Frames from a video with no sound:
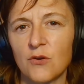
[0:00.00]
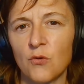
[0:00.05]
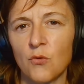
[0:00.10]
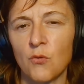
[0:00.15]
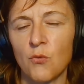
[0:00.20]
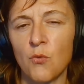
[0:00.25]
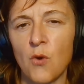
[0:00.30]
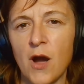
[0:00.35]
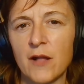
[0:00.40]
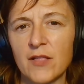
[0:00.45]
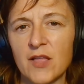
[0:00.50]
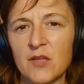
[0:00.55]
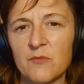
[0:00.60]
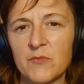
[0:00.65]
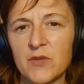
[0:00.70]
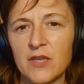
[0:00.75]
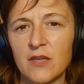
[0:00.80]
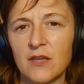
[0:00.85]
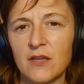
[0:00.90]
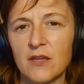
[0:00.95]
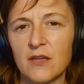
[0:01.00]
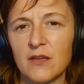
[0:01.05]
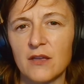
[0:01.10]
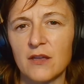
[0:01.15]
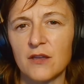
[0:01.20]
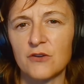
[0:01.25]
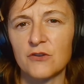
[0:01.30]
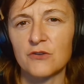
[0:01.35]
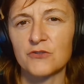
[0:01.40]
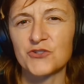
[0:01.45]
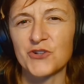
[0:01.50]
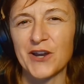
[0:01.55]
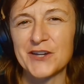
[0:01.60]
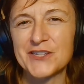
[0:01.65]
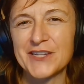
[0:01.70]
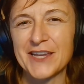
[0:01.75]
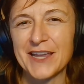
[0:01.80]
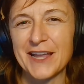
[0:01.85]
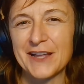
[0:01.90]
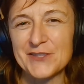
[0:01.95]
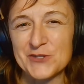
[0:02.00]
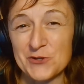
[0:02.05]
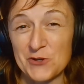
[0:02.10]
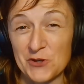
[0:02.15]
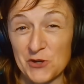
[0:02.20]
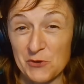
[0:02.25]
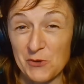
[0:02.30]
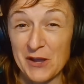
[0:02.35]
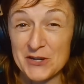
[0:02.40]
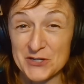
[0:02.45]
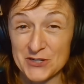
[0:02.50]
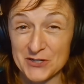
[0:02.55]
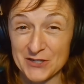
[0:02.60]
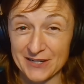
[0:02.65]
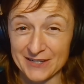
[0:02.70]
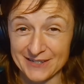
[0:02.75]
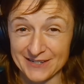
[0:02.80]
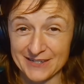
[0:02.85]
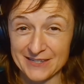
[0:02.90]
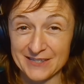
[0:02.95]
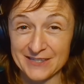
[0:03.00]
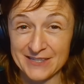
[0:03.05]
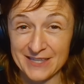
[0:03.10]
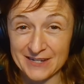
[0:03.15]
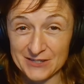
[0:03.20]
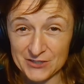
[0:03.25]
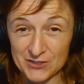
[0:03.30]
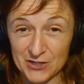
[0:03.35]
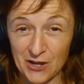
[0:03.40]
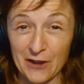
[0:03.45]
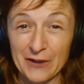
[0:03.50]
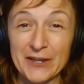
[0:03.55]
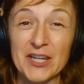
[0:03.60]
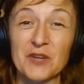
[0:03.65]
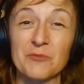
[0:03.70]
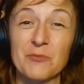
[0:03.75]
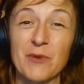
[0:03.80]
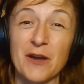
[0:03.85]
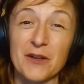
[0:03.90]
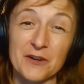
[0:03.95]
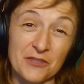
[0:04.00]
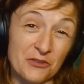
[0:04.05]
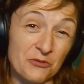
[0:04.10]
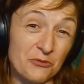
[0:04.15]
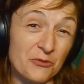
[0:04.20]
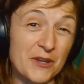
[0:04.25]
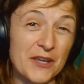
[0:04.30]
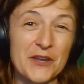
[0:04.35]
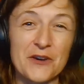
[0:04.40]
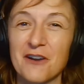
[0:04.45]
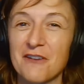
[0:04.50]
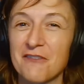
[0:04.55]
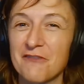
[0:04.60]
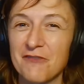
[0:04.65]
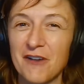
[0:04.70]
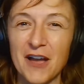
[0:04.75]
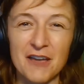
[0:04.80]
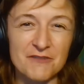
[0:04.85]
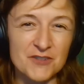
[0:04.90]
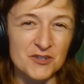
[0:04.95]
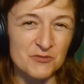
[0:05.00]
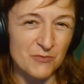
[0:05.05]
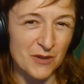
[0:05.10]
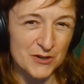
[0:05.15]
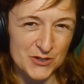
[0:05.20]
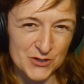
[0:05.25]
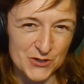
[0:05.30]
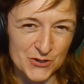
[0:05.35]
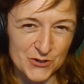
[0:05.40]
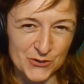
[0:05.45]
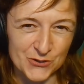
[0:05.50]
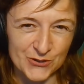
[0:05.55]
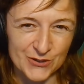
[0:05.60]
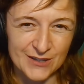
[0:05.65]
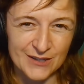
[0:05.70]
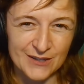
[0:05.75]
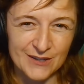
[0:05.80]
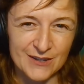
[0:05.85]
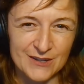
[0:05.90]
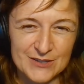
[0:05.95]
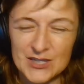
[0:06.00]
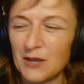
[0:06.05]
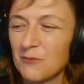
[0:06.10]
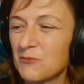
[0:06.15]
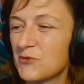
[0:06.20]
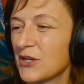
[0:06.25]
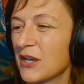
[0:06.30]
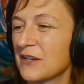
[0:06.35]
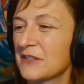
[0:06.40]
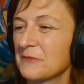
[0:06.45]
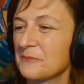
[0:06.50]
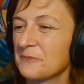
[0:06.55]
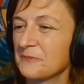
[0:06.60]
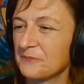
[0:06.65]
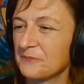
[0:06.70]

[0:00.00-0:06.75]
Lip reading: while I'm trying to answer a question that is talking about a 3 or a 5 dimensional subject.